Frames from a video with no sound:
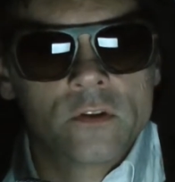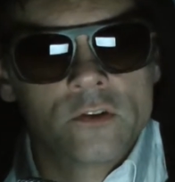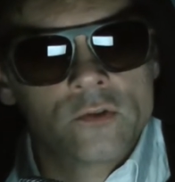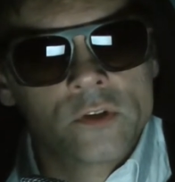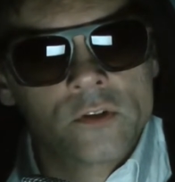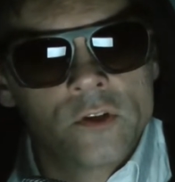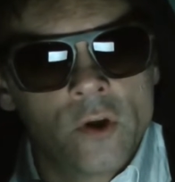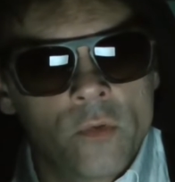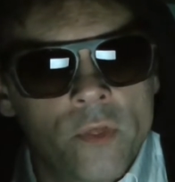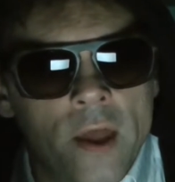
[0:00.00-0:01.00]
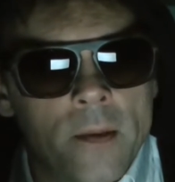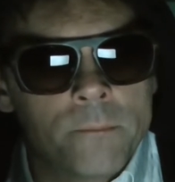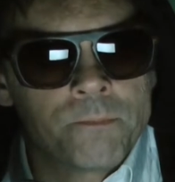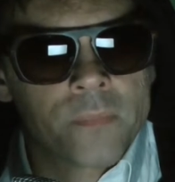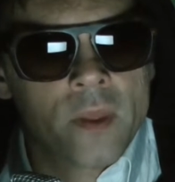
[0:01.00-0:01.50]
It's interesting to note
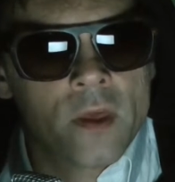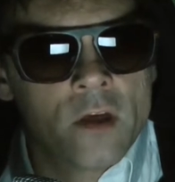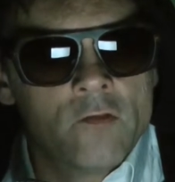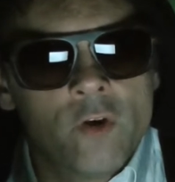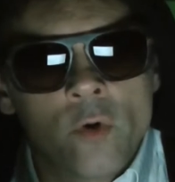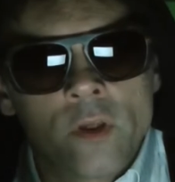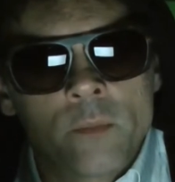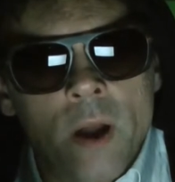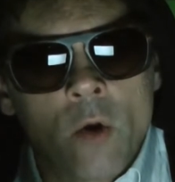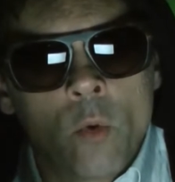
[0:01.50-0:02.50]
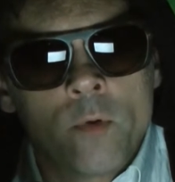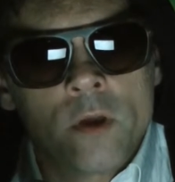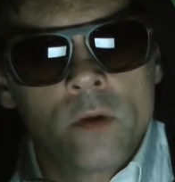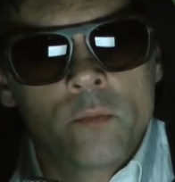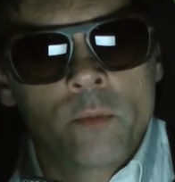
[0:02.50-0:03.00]
that voting power will
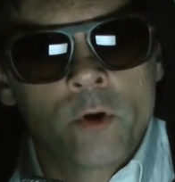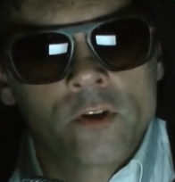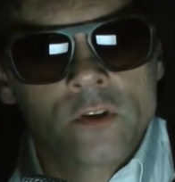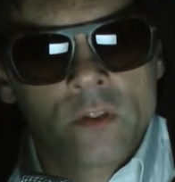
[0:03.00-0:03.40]
be proportioned